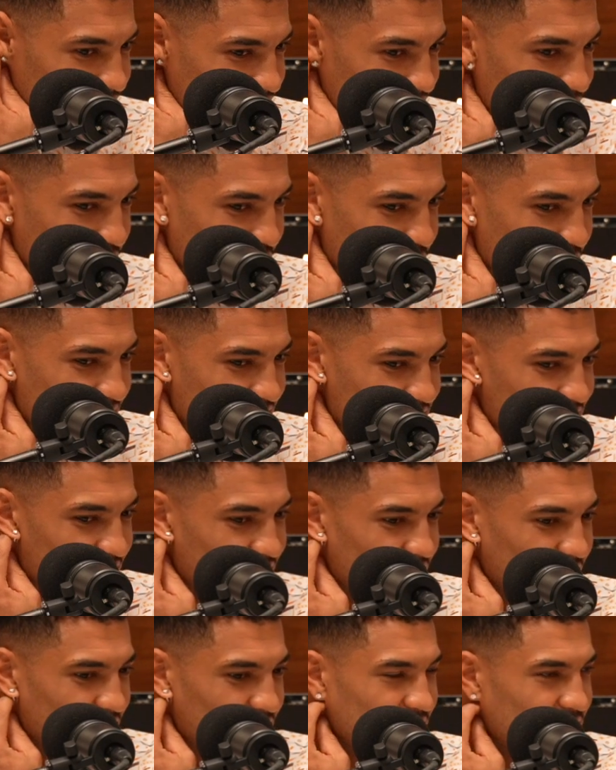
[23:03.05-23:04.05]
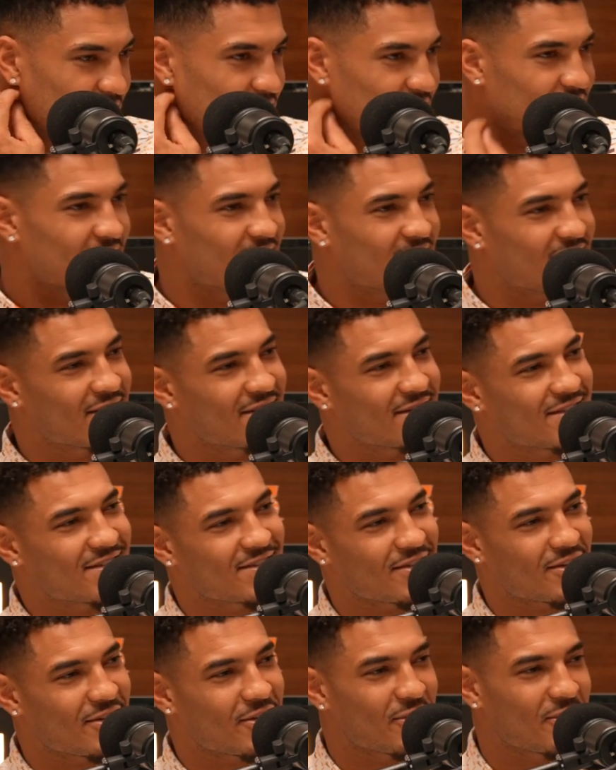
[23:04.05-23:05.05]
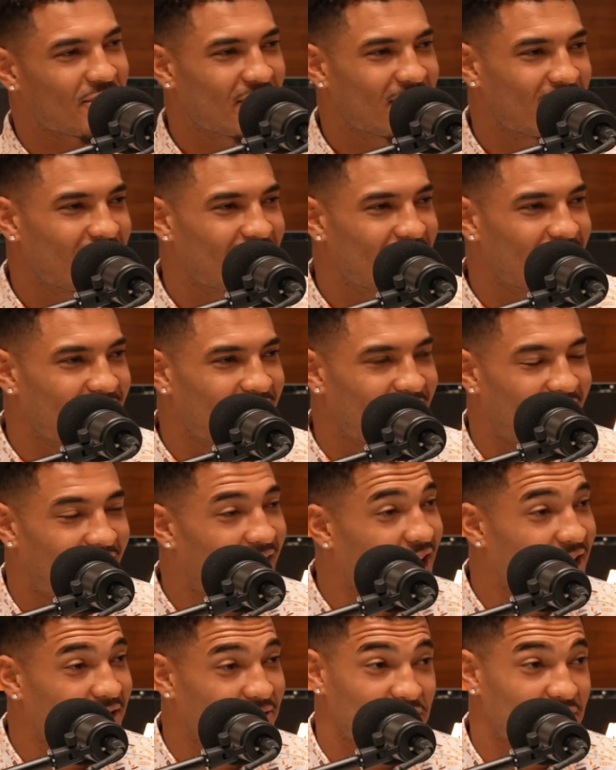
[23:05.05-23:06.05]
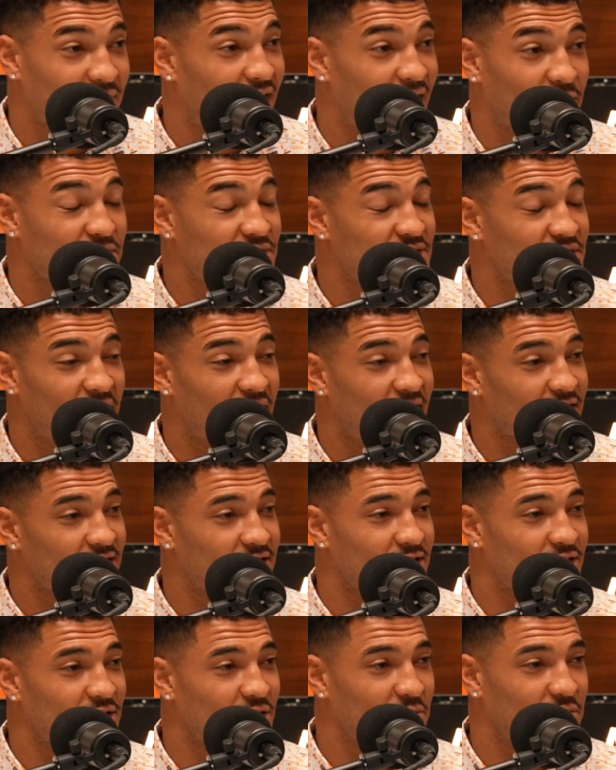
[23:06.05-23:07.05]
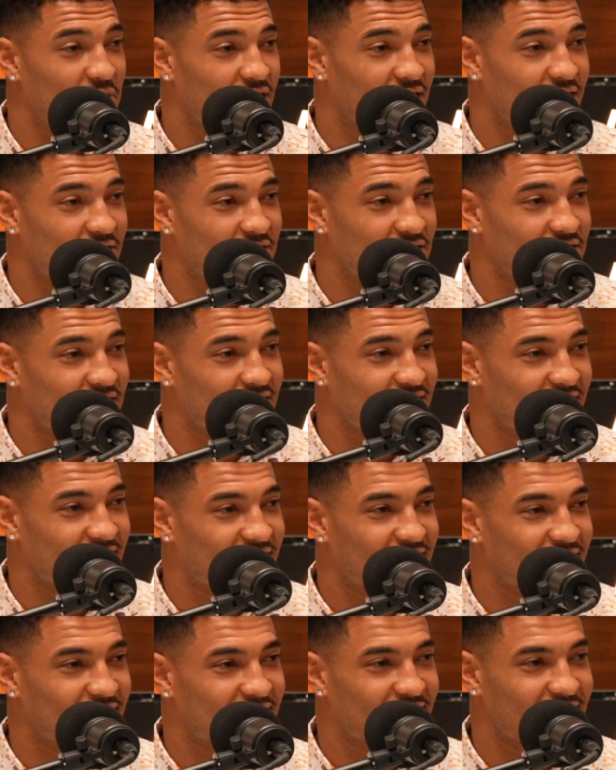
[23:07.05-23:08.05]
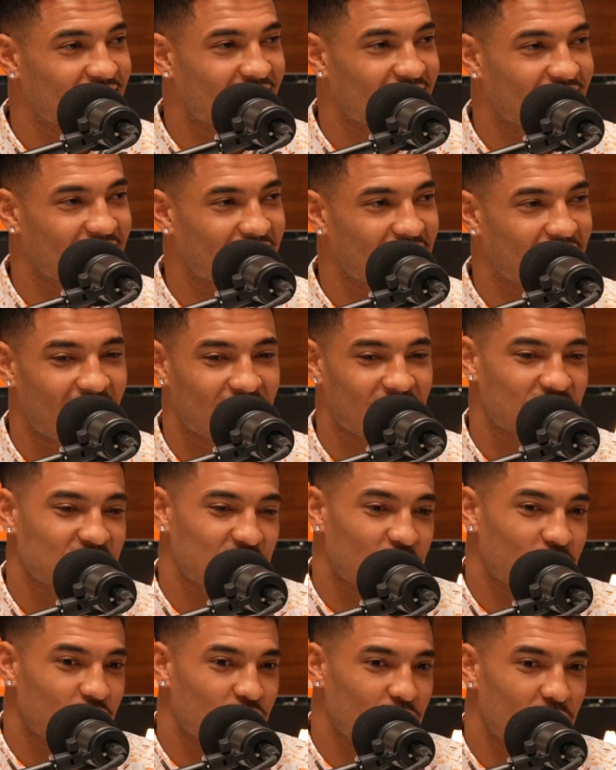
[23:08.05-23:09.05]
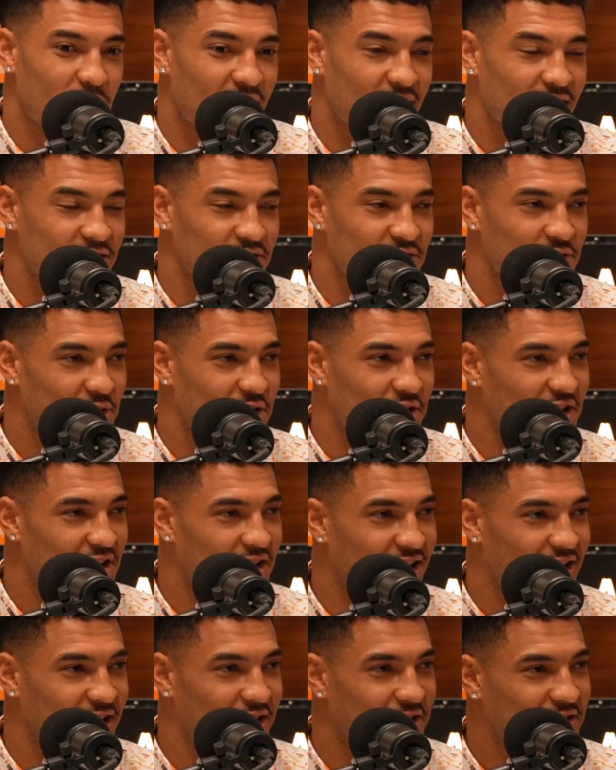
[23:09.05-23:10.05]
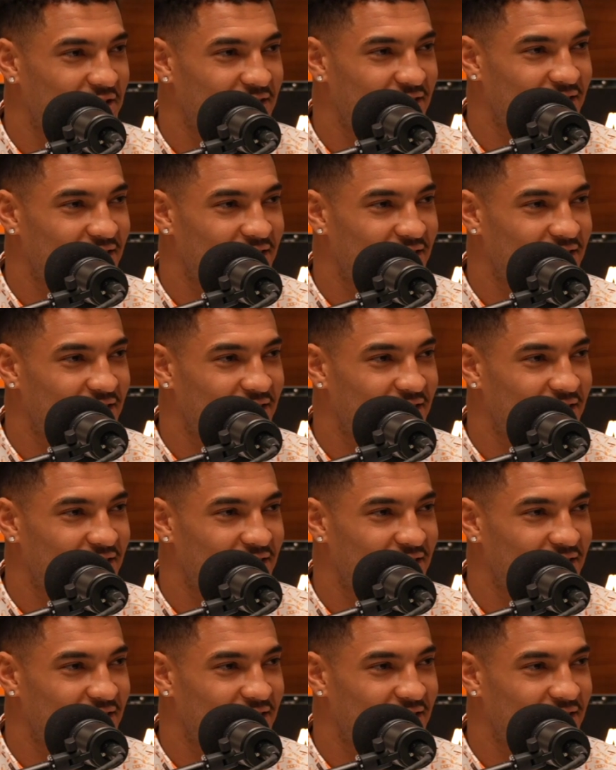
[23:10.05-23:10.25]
2 weeks ago, so I'm so out of the loop on everything. Like I just made a Twitter account.